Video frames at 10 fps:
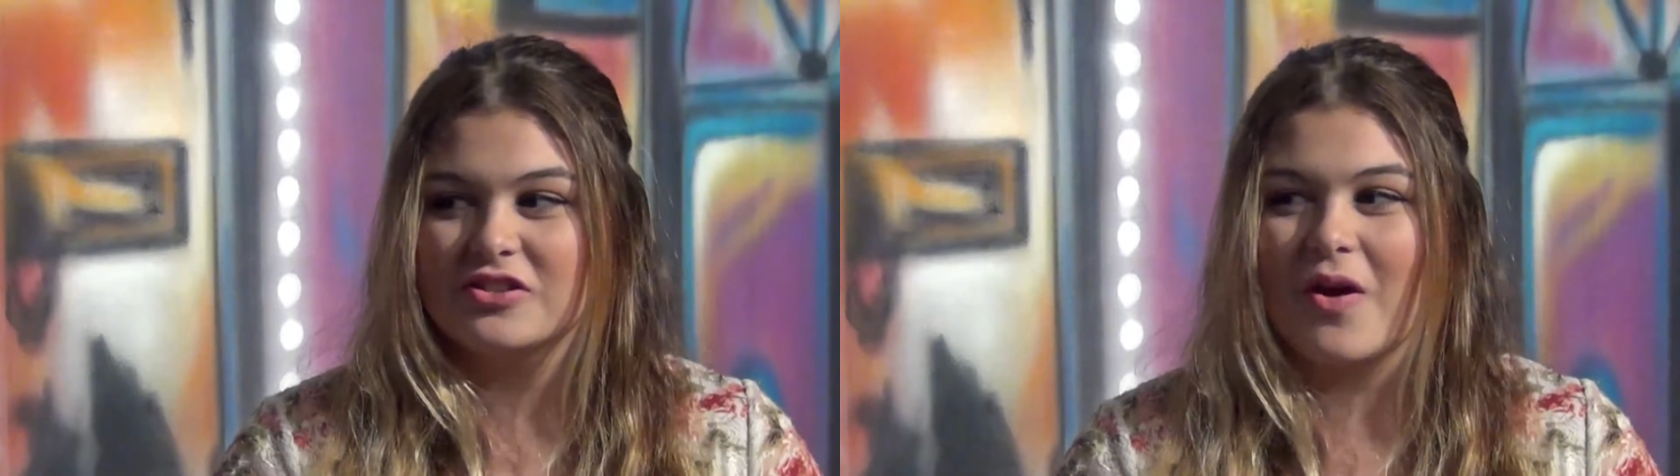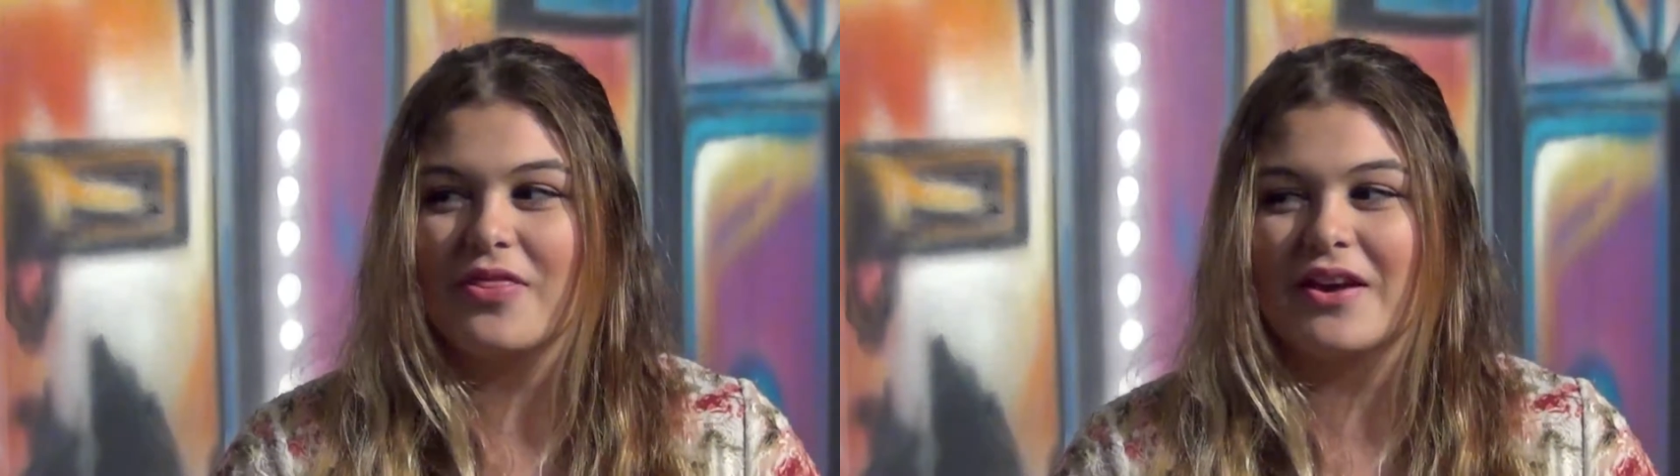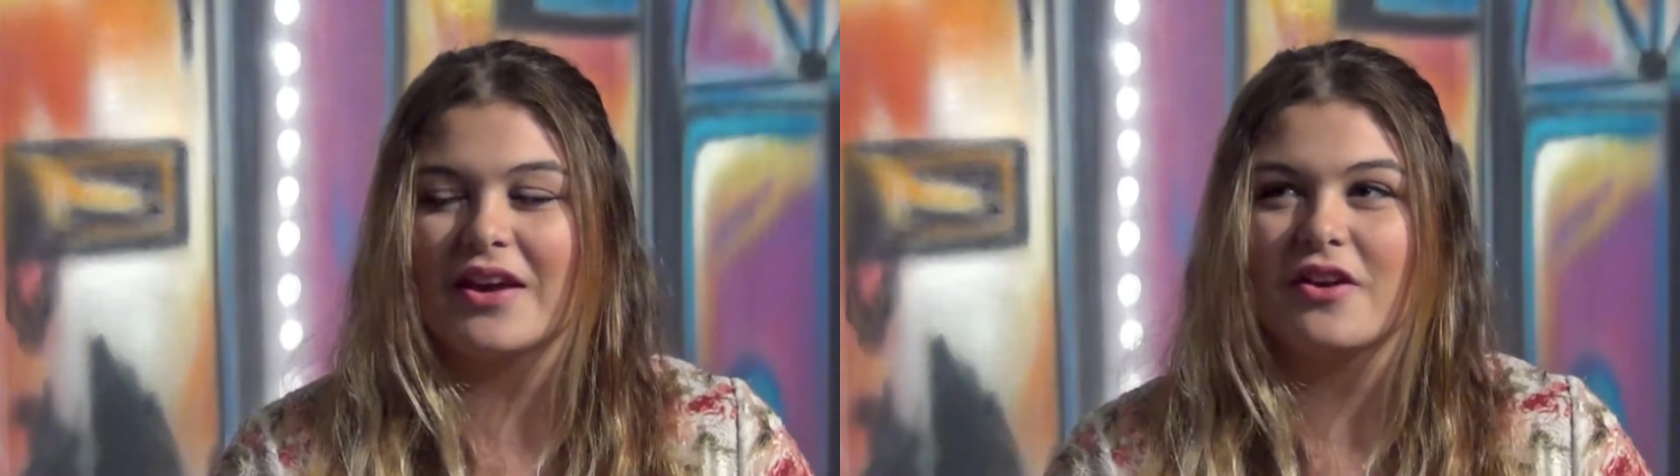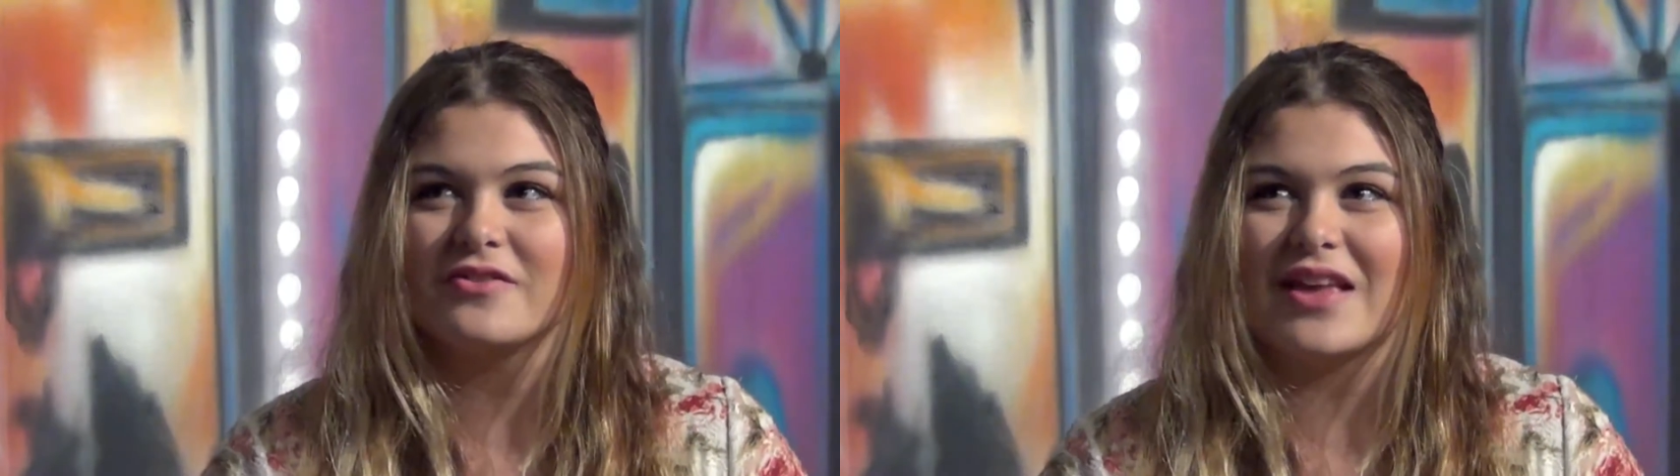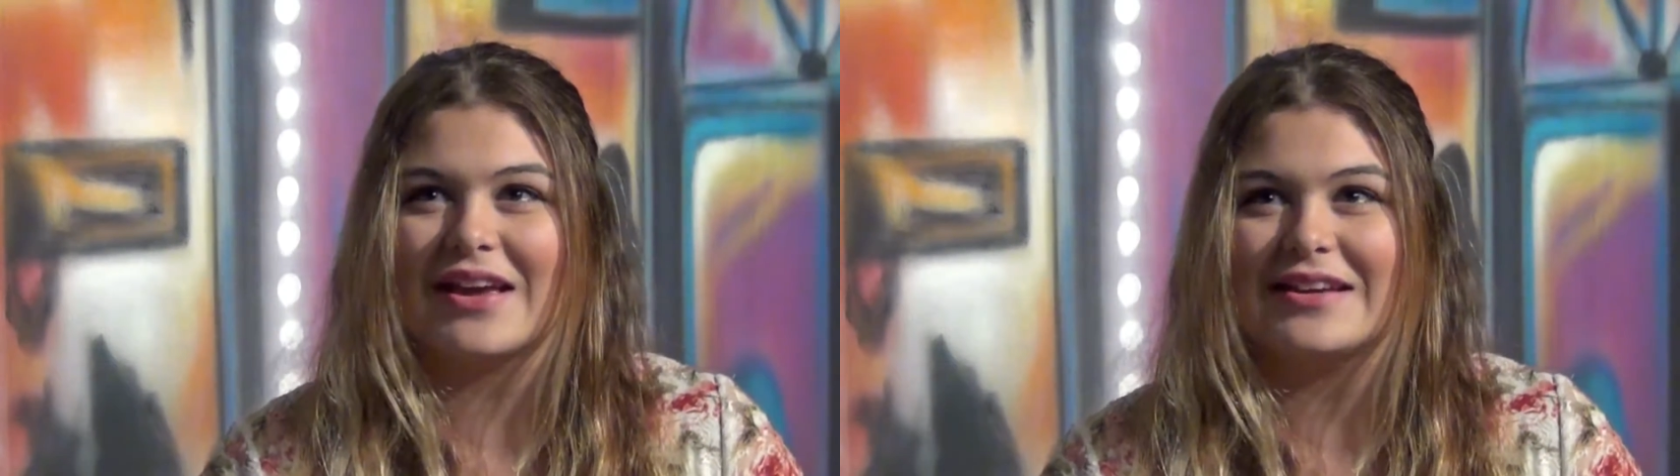So I think it
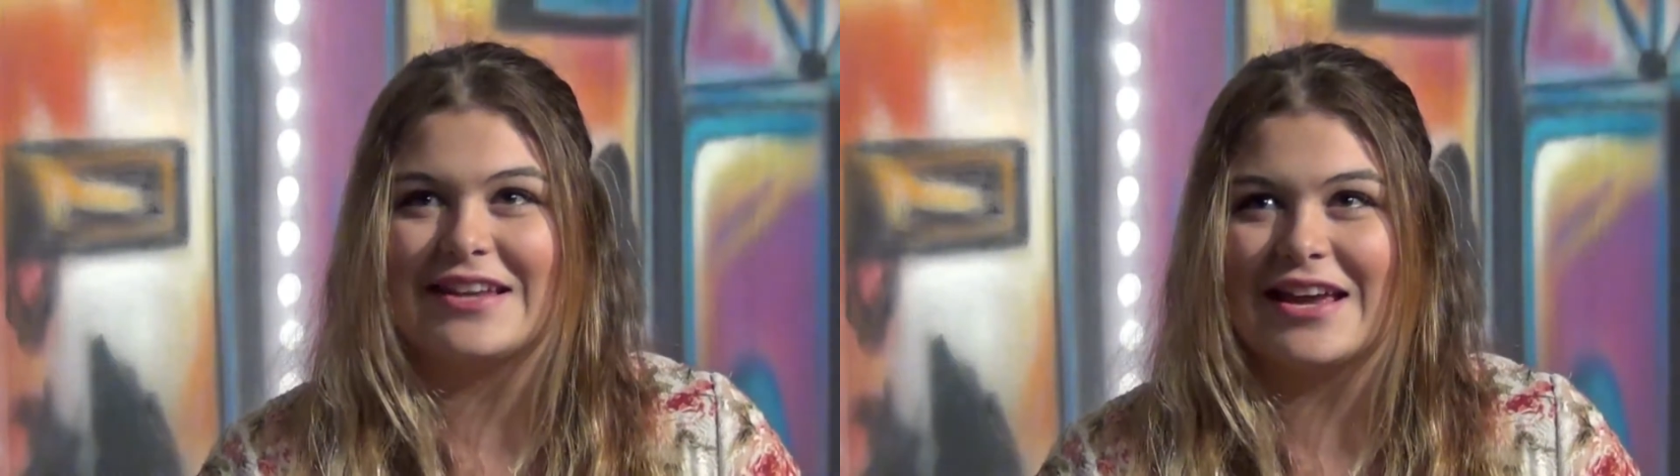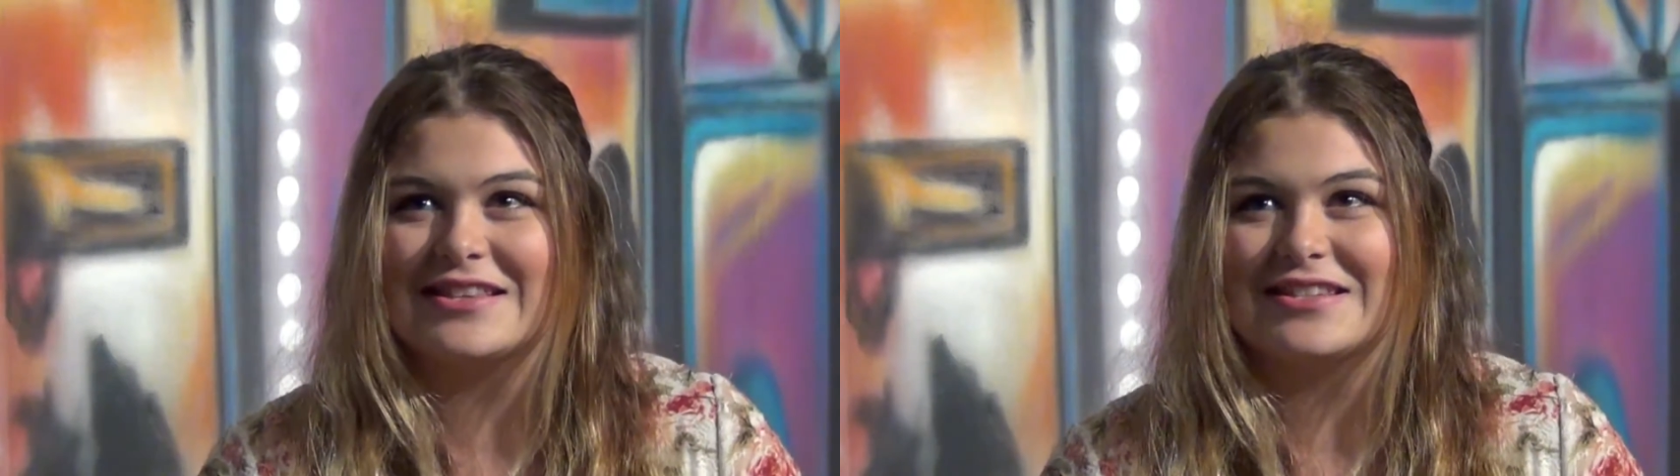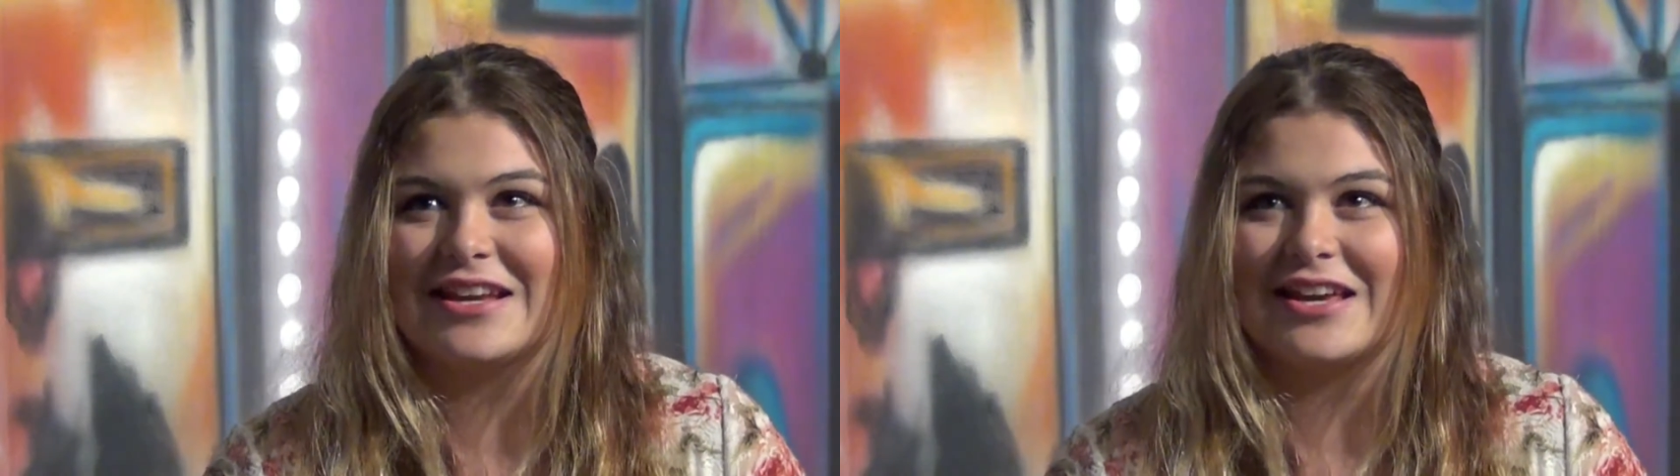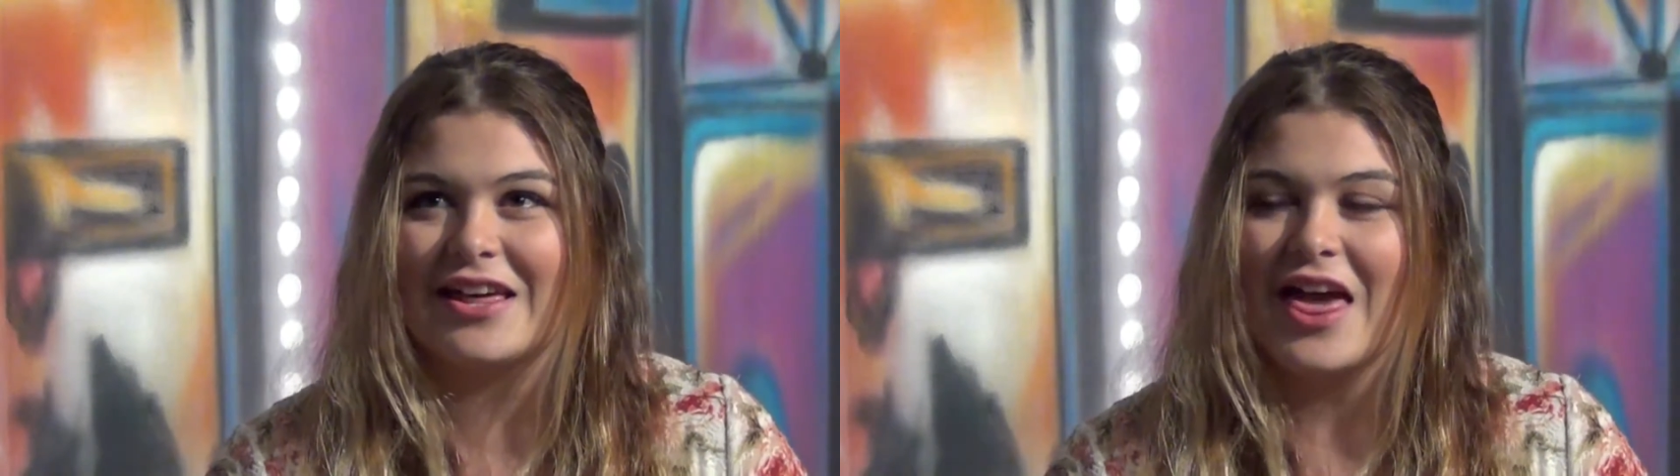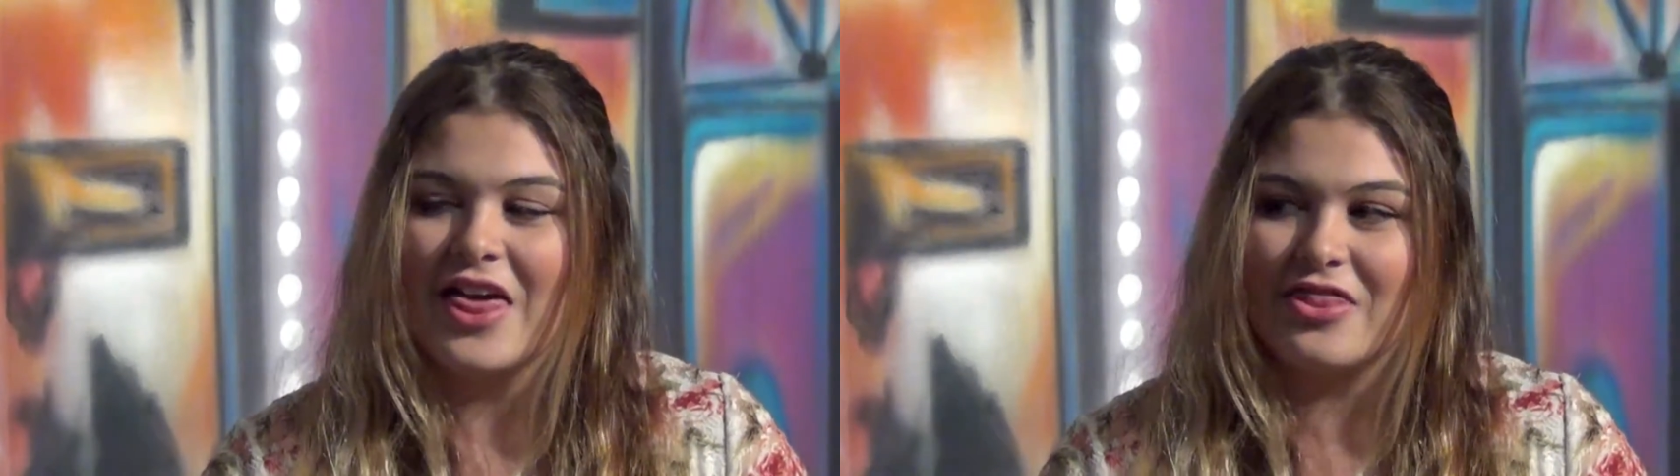goes, like, dancing,